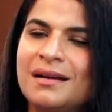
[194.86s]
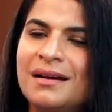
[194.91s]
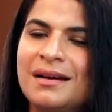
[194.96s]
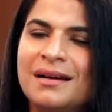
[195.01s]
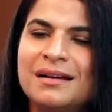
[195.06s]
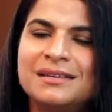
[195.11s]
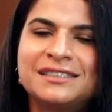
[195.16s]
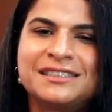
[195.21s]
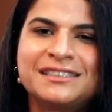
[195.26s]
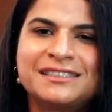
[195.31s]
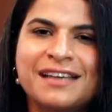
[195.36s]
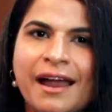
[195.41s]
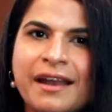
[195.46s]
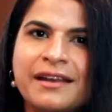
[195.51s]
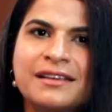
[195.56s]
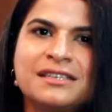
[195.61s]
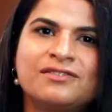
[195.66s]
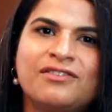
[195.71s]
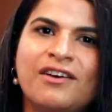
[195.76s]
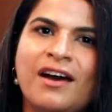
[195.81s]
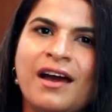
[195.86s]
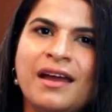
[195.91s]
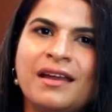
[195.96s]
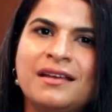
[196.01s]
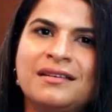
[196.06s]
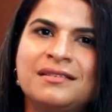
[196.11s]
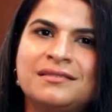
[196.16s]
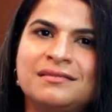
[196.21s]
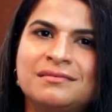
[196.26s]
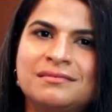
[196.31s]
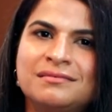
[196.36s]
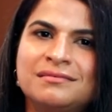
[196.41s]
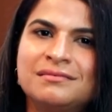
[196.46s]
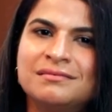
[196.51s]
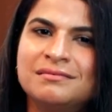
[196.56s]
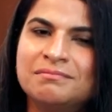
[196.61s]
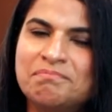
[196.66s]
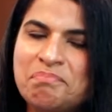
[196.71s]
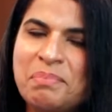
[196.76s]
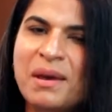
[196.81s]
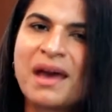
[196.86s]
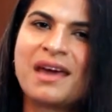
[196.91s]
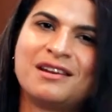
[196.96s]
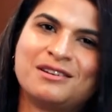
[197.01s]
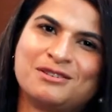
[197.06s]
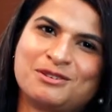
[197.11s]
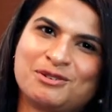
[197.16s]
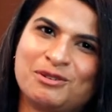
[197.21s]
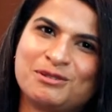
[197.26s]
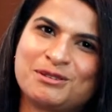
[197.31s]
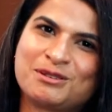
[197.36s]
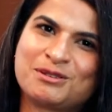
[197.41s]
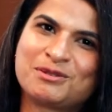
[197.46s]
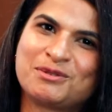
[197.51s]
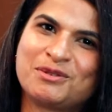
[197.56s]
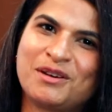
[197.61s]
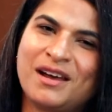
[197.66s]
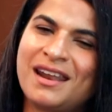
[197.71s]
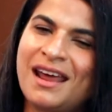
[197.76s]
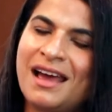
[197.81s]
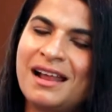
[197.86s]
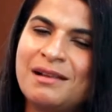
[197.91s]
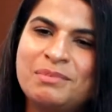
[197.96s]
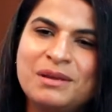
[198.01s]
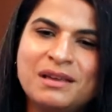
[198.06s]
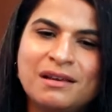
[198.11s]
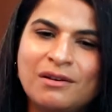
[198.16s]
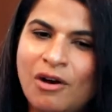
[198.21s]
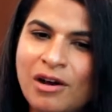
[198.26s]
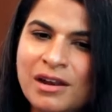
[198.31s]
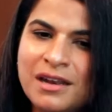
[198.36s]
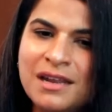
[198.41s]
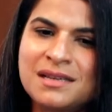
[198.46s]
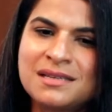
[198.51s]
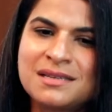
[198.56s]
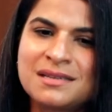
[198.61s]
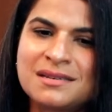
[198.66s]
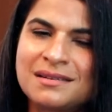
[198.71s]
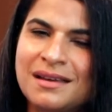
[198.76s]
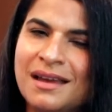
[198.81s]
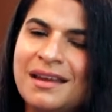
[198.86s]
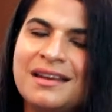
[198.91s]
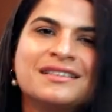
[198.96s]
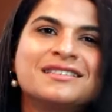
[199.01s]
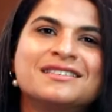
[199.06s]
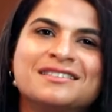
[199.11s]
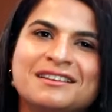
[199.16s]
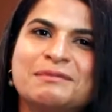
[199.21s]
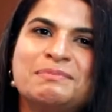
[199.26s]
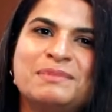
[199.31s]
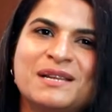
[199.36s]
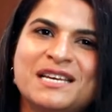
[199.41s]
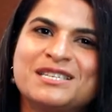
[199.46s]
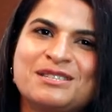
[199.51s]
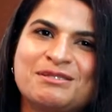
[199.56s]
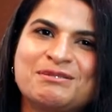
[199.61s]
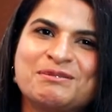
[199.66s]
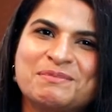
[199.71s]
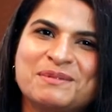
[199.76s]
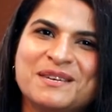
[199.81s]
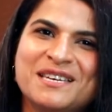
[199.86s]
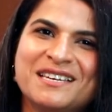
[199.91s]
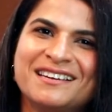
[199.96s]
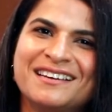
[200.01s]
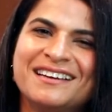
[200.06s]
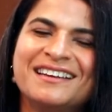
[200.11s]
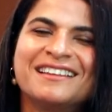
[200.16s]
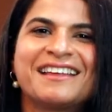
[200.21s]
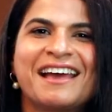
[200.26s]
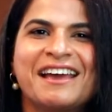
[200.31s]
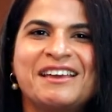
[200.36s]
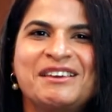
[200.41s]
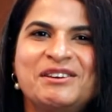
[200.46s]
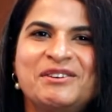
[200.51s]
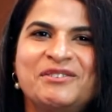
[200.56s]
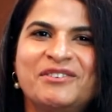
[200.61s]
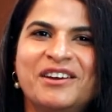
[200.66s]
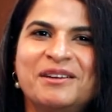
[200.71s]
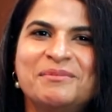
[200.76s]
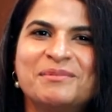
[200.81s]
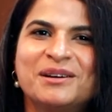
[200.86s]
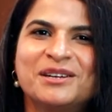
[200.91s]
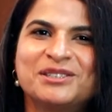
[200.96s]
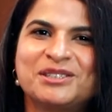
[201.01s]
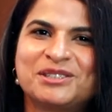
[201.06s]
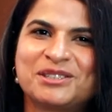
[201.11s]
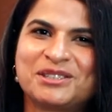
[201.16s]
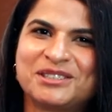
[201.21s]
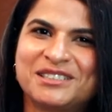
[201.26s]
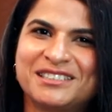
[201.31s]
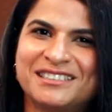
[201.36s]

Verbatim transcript: a satisfied parent also. And I'll be honest, it is the place to be. Thank you very much.